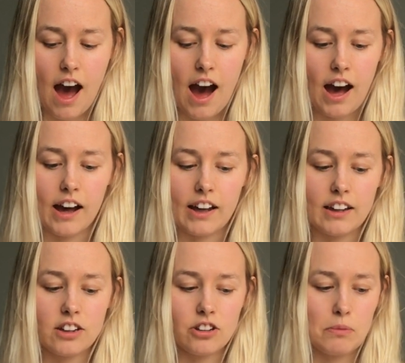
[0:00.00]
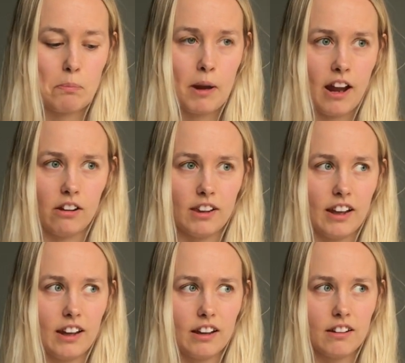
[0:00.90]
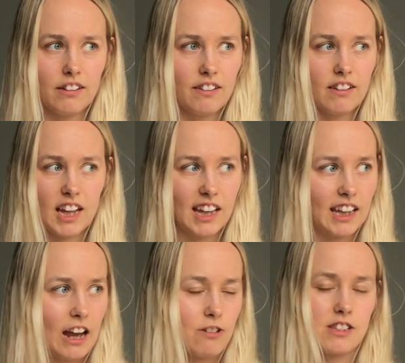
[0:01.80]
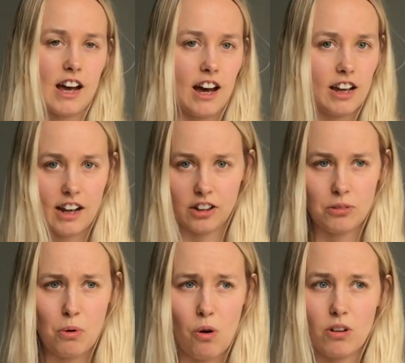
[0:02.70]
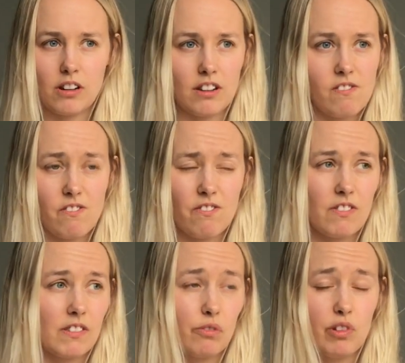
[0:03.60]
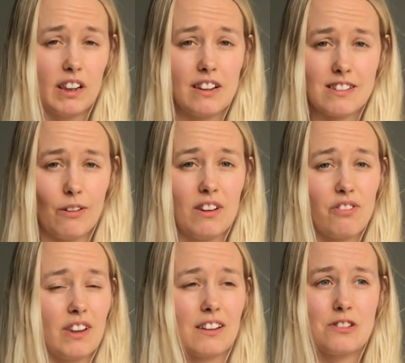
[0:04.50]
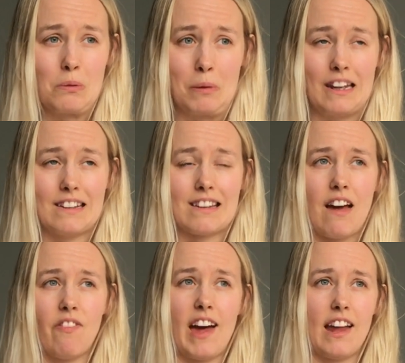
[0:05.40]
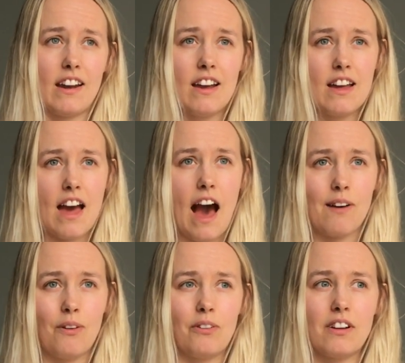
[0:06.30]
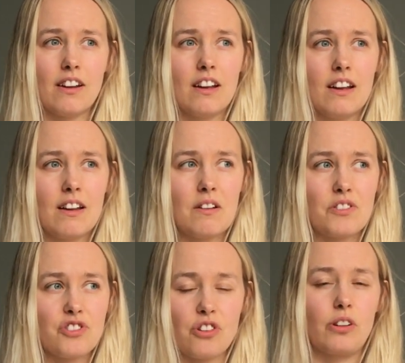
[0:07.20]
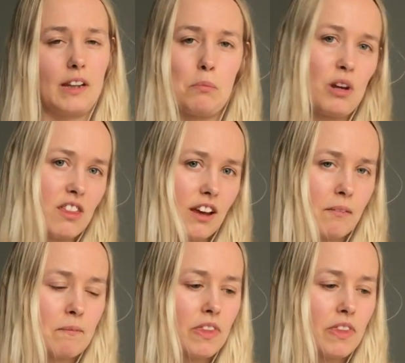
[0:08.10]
I could barely get outside. I could walk really slowly for like 2 minutes, and then I would struggling breathing,